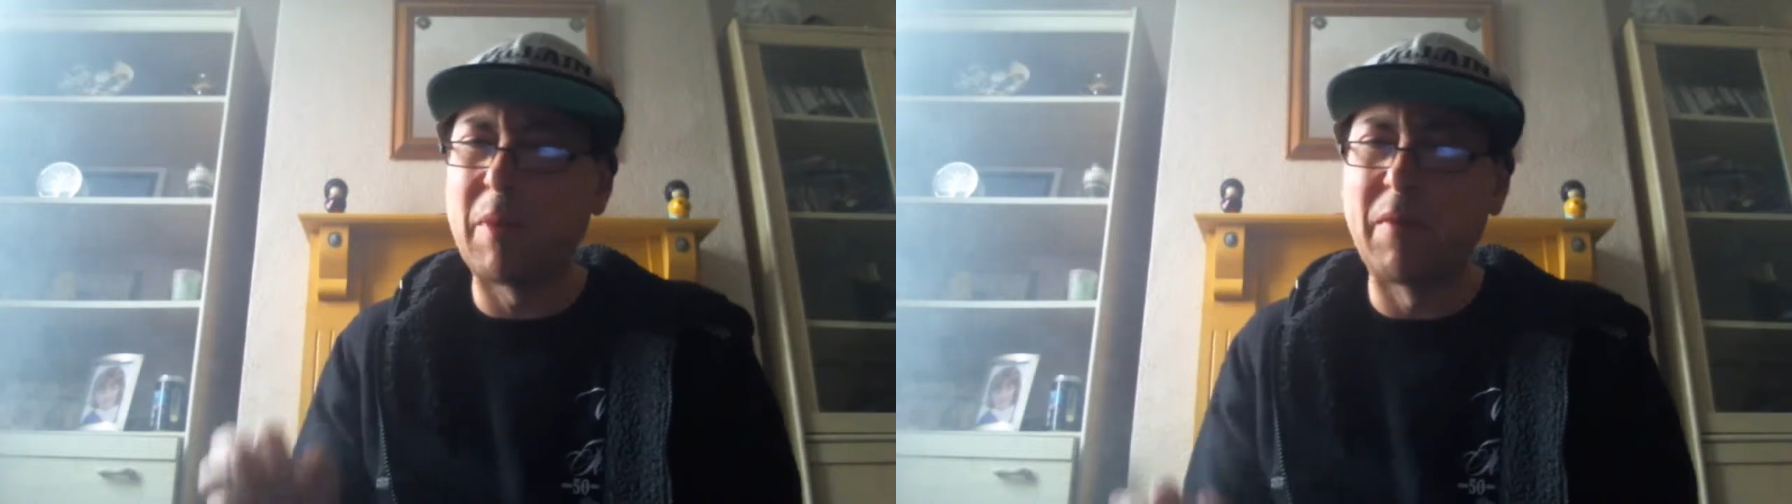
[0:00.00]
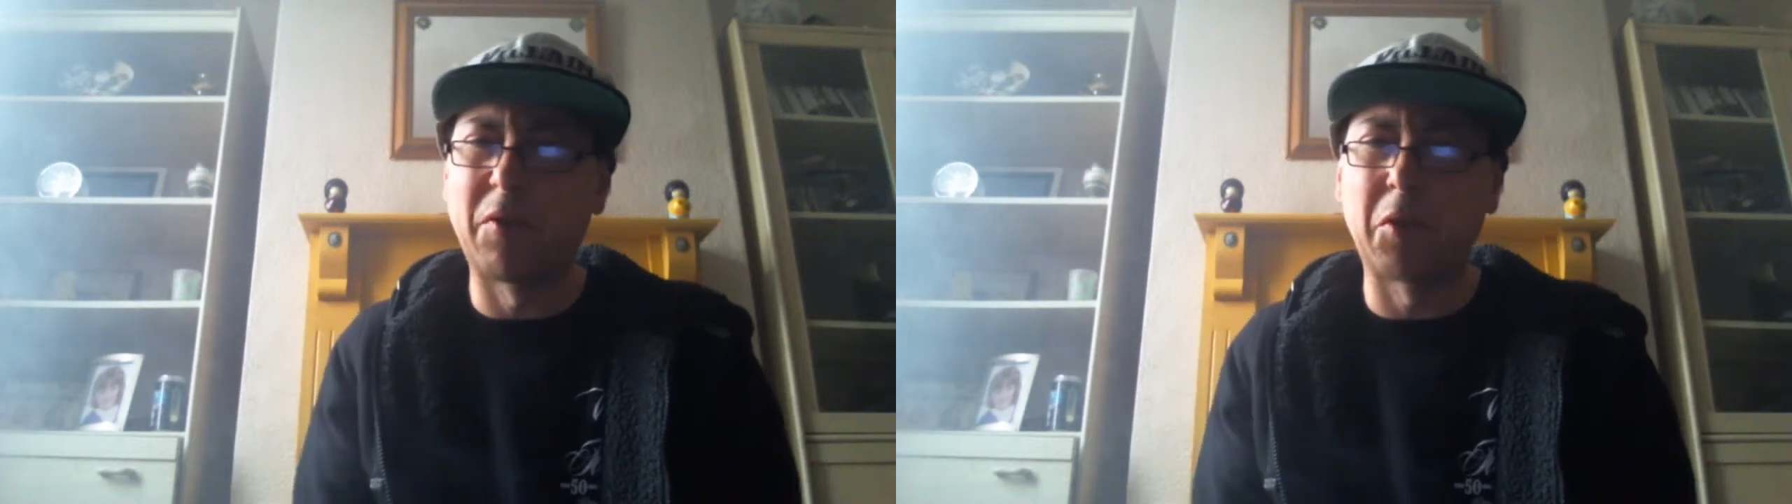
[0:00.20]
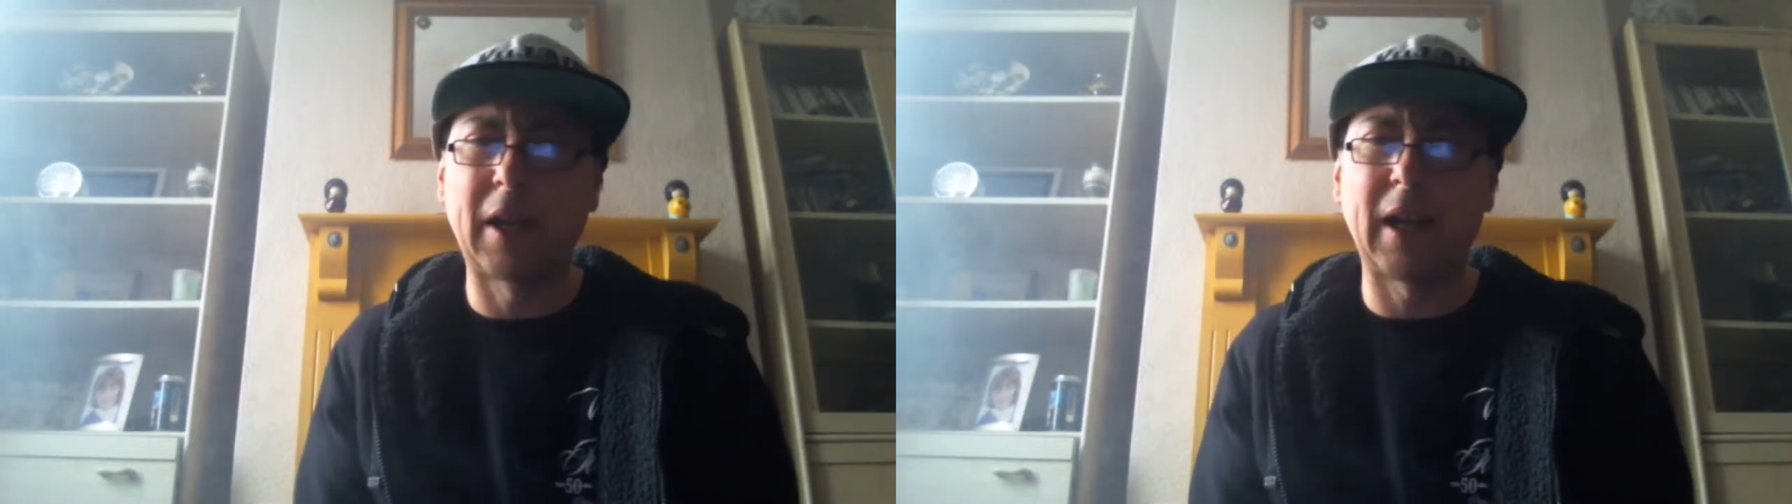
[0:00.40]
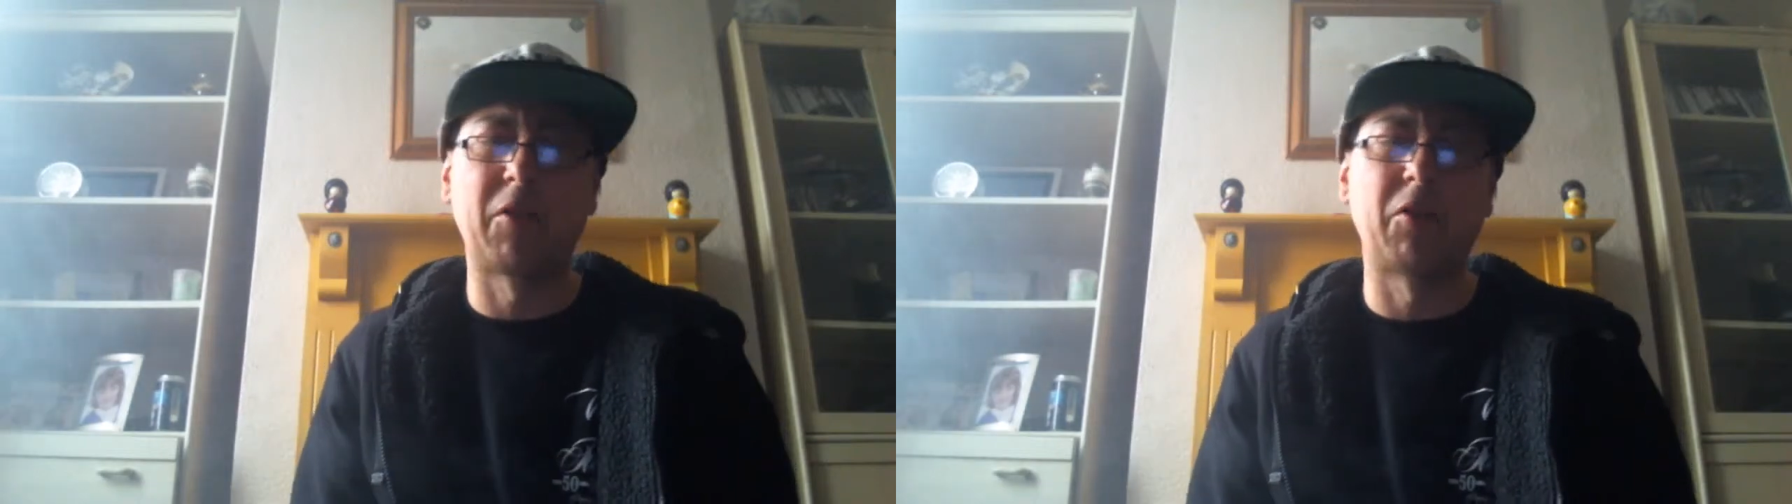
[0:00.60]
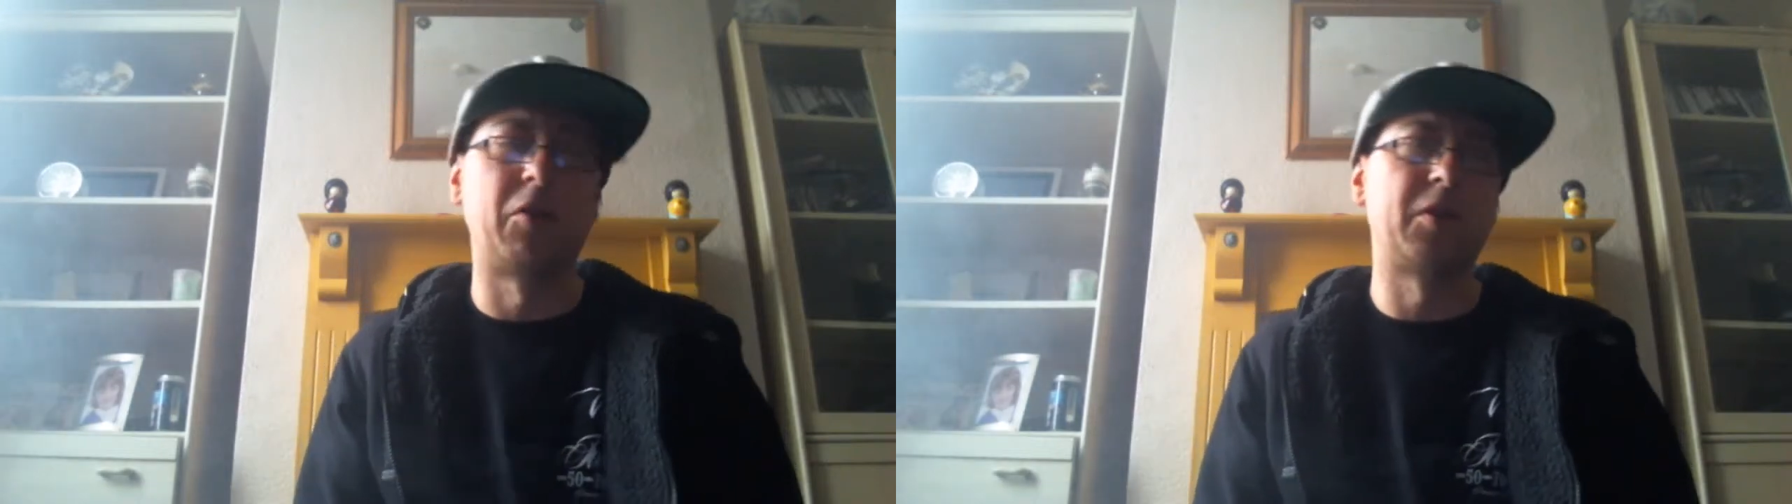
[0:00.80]
menthol
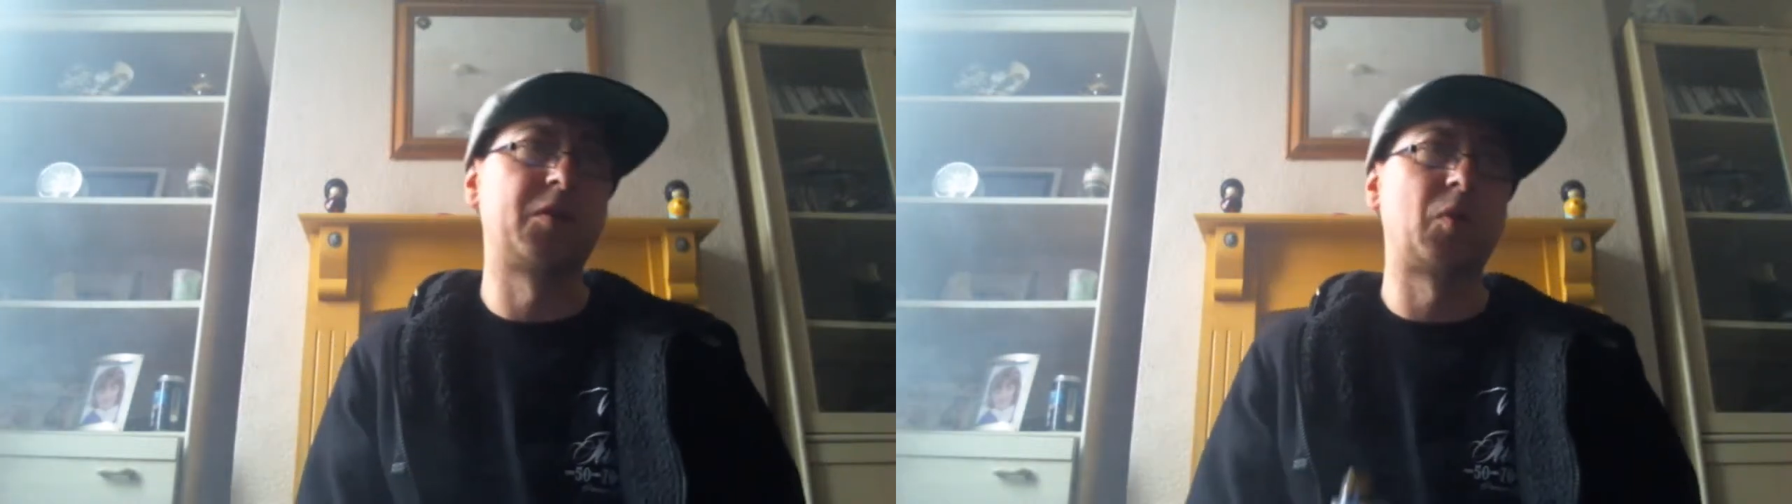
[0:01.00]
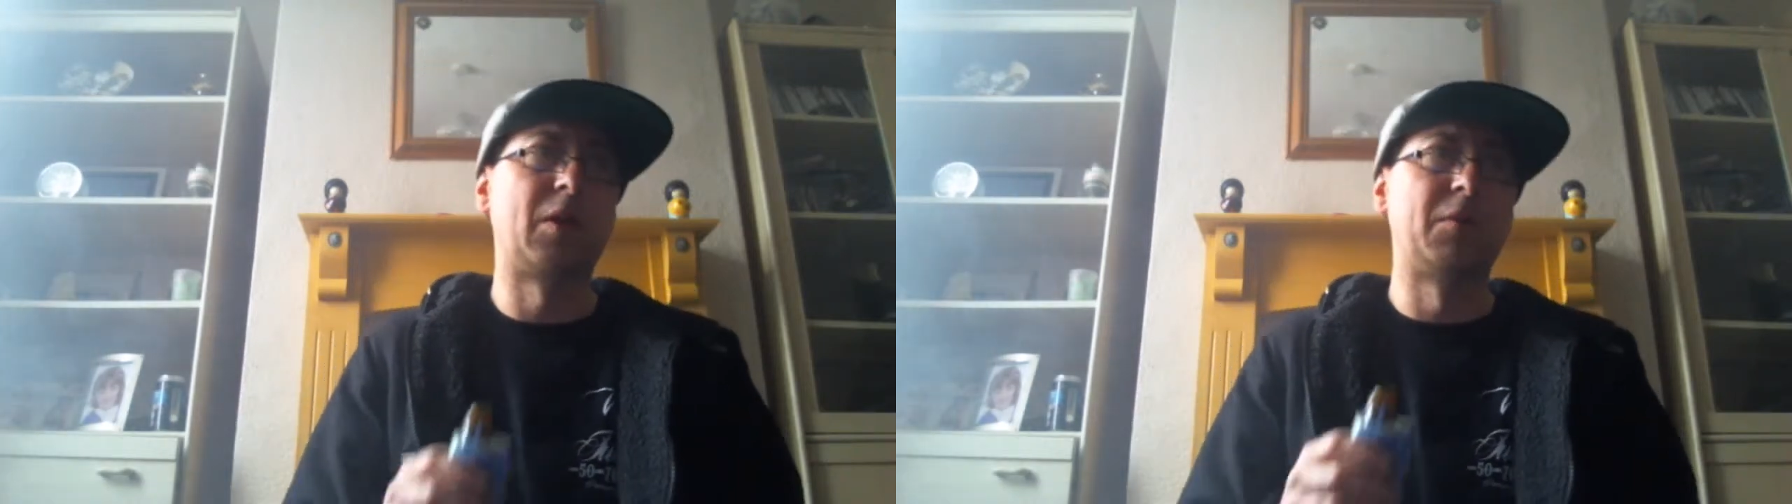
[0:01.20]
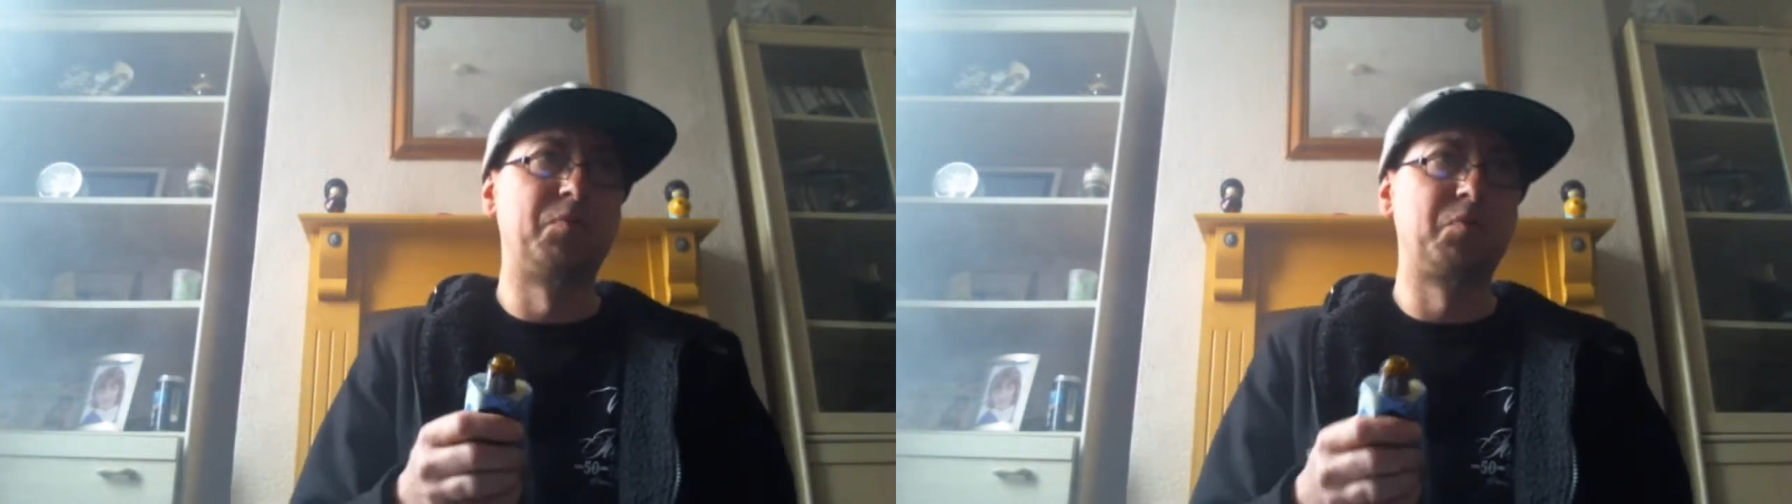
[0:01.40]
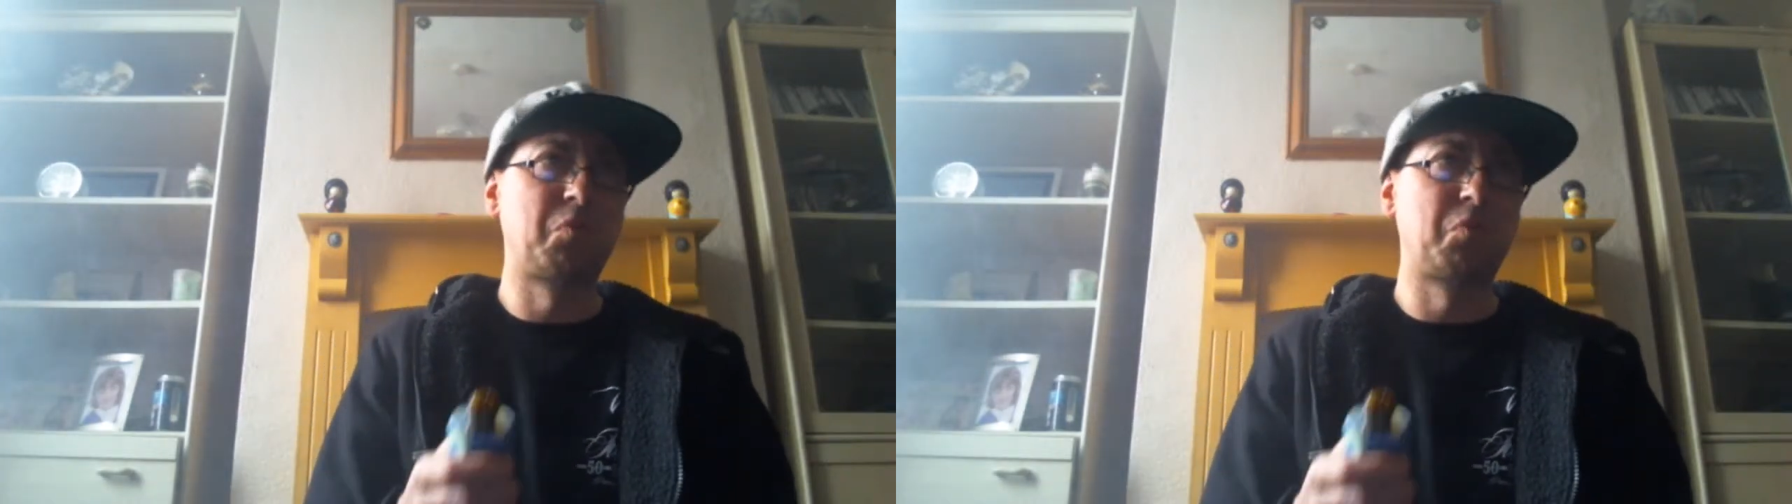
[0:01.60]
kicker on it as well.